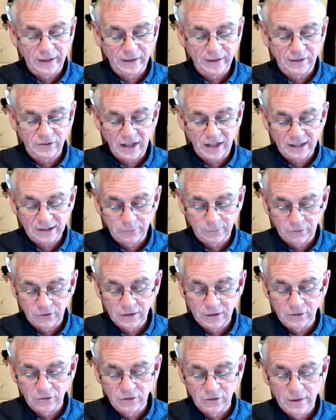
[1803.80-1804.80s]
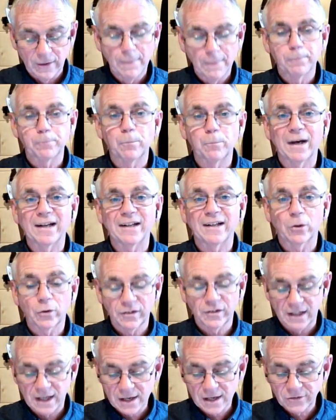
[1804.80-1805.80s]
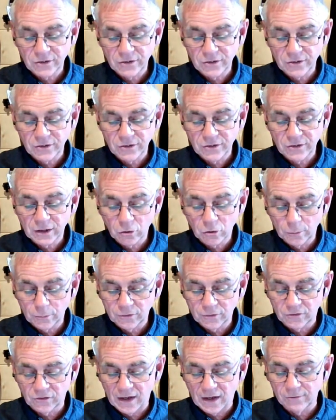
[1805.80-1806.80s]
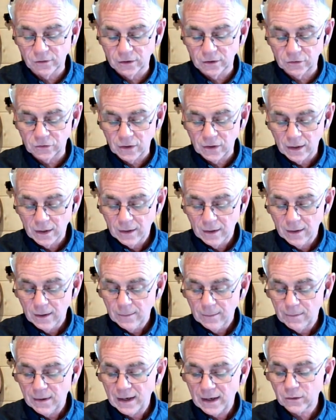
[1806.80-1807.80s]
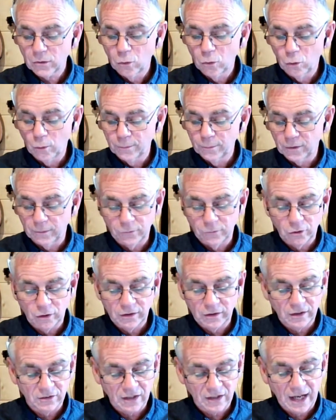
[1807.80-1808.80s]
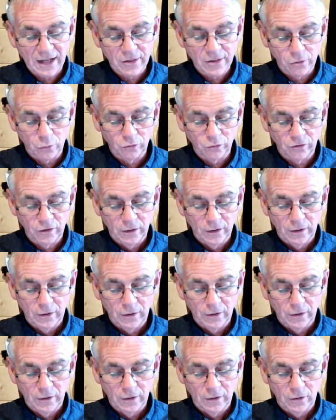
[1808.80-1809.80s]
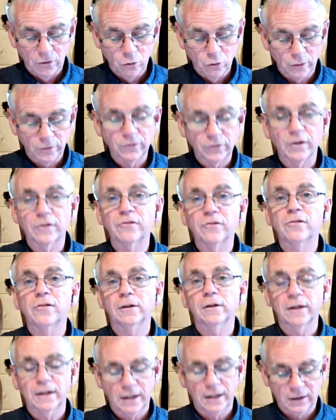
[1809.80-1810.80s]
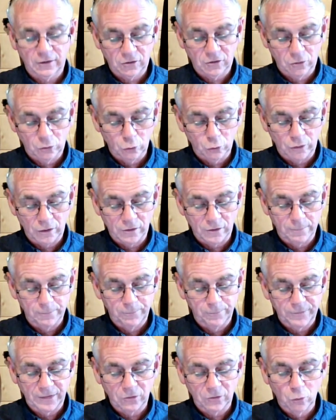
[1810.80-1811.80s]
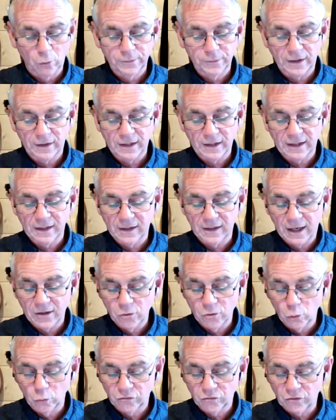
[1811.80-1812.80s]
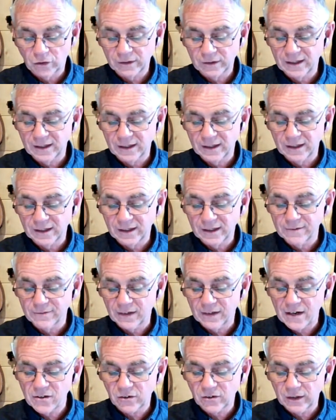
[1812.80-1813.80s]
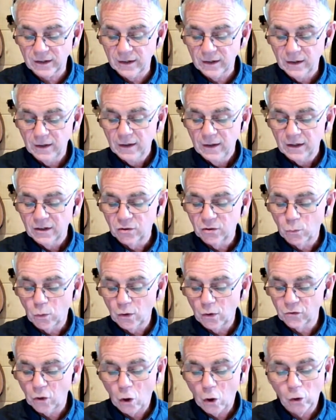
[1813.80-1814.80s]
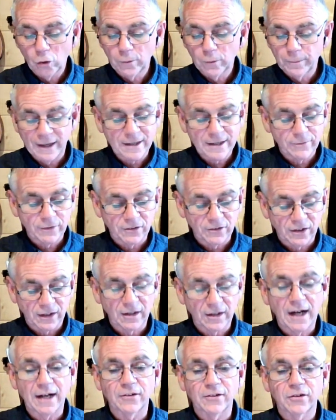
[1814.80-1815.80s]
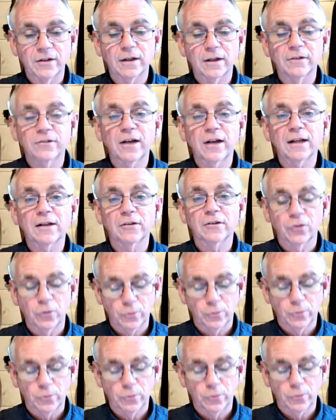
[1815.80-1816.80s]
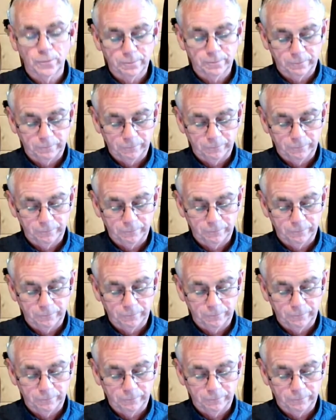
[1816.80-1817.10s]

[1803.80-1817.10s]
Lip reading: like asylum seekers, minority ethnic groups, travellers, park home communities and those who are digitally excluded. It's hoped that they can guide those struggling financially towards all benefits and grants they are entitled to.